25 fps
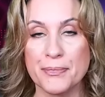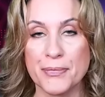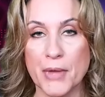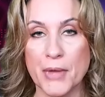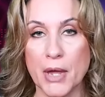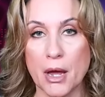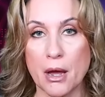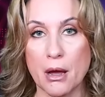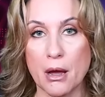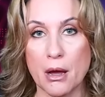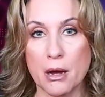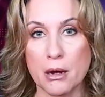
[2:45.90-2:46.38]

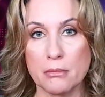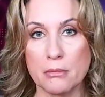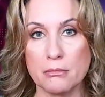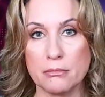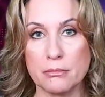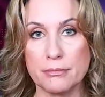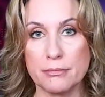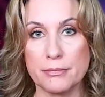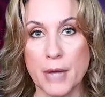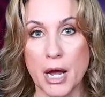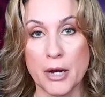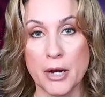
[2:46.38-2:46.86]

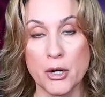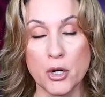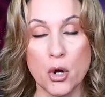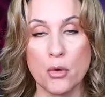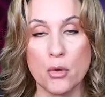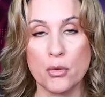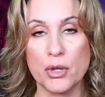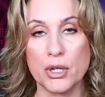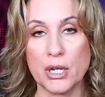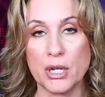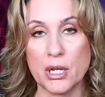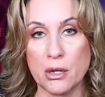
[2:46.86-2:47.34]
I
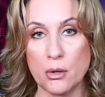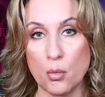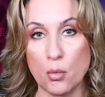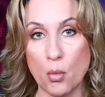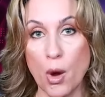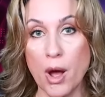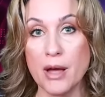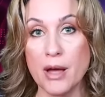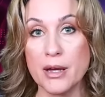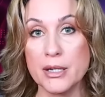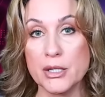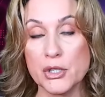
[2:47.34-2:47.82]
know that he
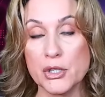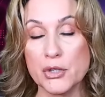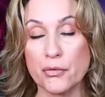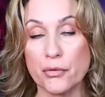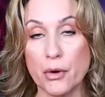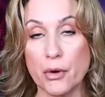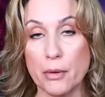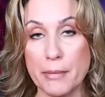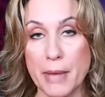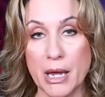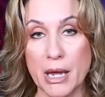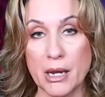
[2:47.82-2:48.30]
was
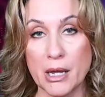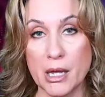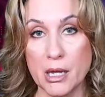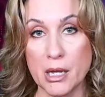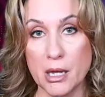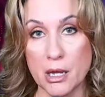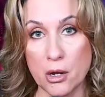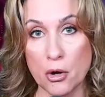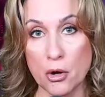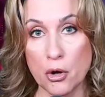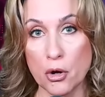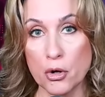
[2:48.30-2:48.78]
for many
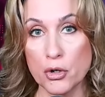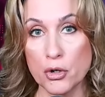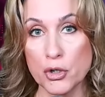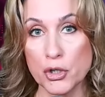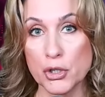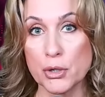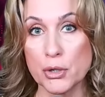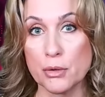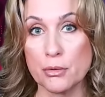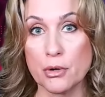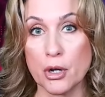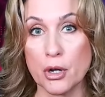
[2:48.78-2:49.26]

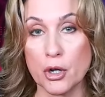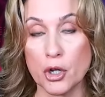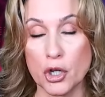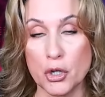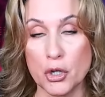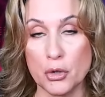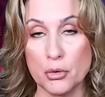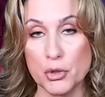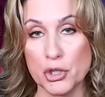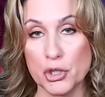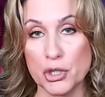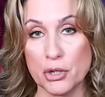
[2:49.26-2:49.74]
years
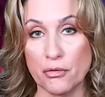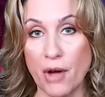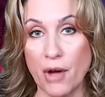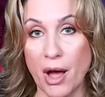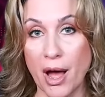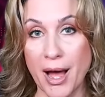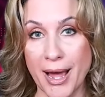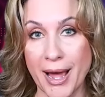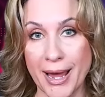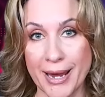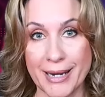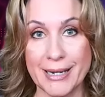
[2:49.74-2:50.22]
accused of
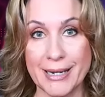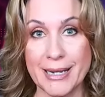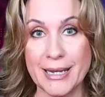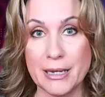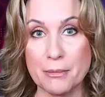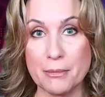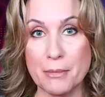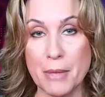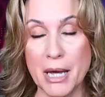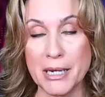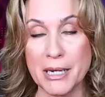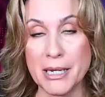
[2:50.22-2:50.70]

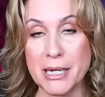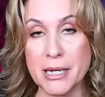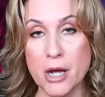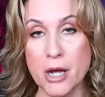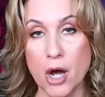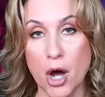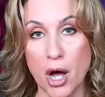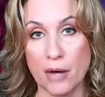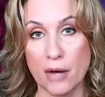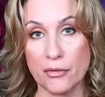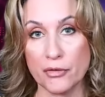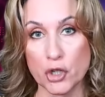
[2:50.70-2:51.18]
hiding money
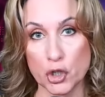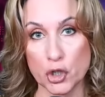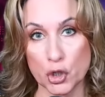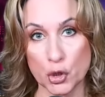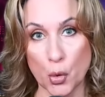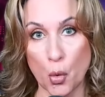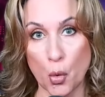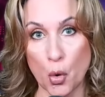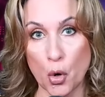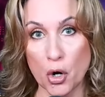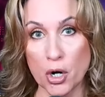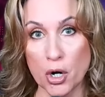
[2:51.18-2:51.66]

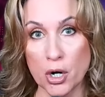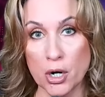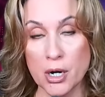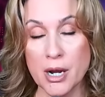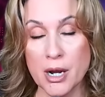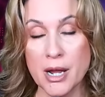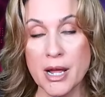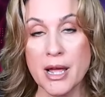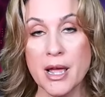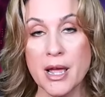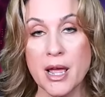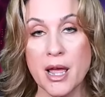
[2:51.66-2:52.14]
offshore,
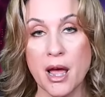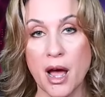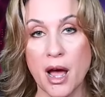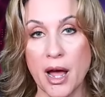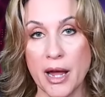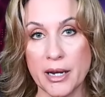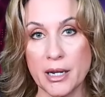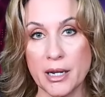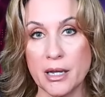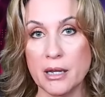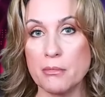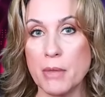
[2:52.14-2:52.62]

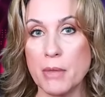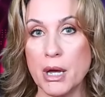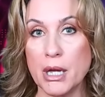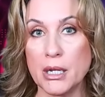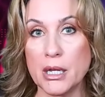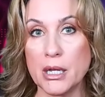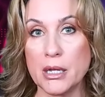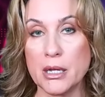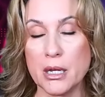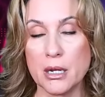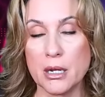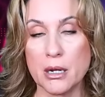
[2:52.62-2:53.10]
hiding
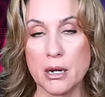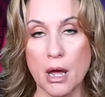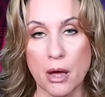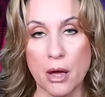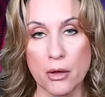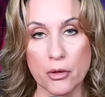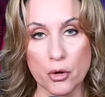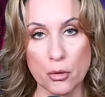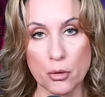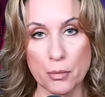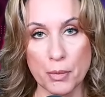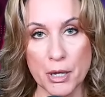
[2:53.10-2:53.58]
money in
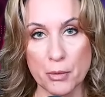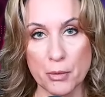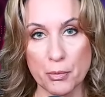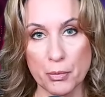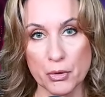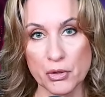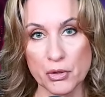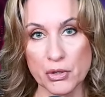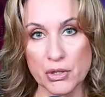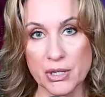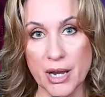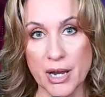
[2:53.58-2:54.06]
other
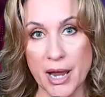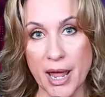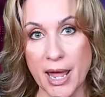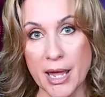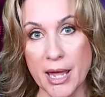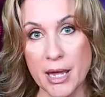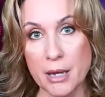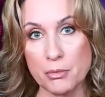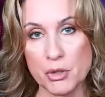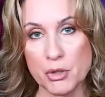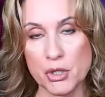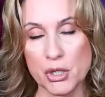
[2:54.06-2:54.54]
people's
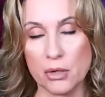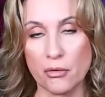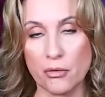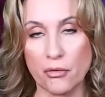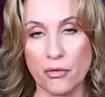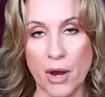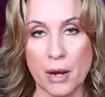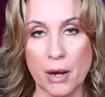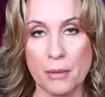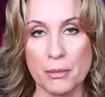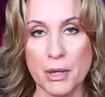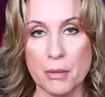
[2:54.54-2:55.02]
names and
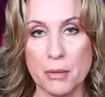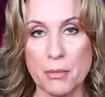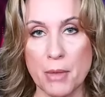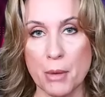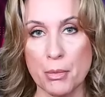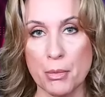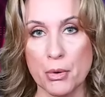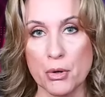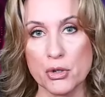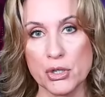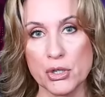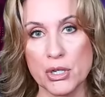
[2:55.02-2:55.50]
family
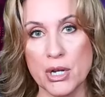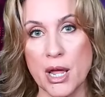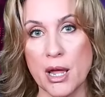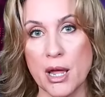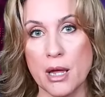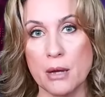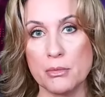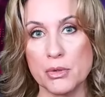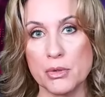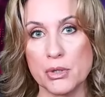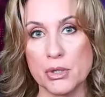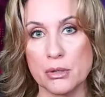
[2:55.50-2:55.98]
members'
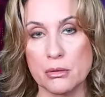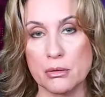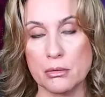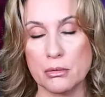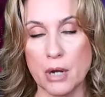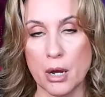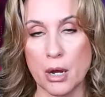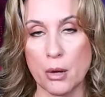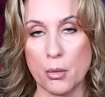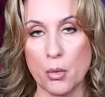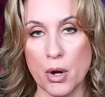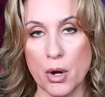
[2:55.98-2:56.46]
names
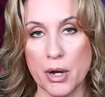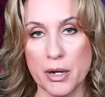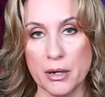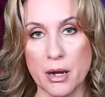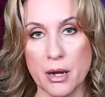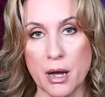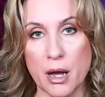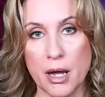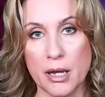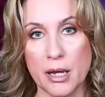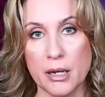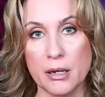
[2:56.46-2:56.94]
and
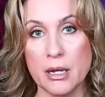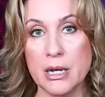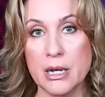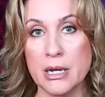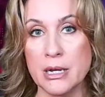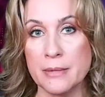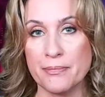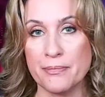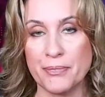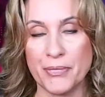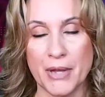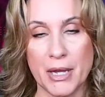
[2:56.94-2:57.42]
whatnot.
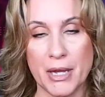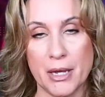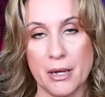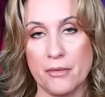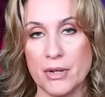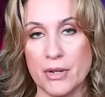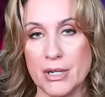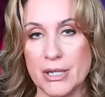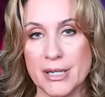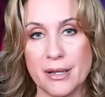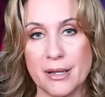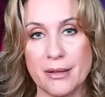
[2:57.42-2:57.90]
He
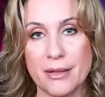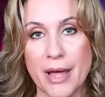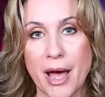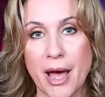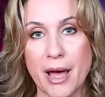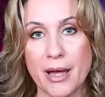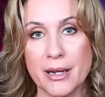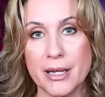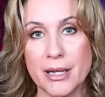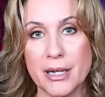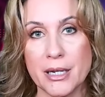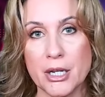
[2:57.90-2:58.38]
even did
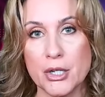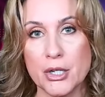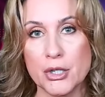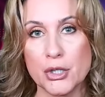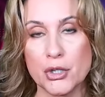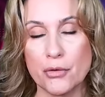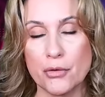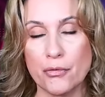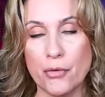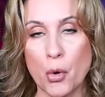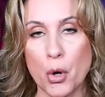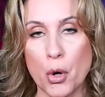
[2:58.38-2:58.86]
that in
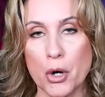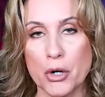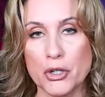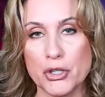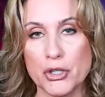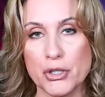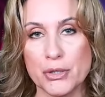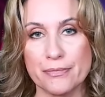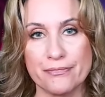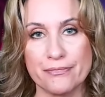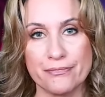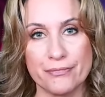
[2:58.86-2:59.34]
his
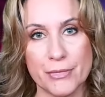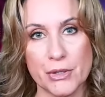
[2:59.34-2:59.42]
divorce.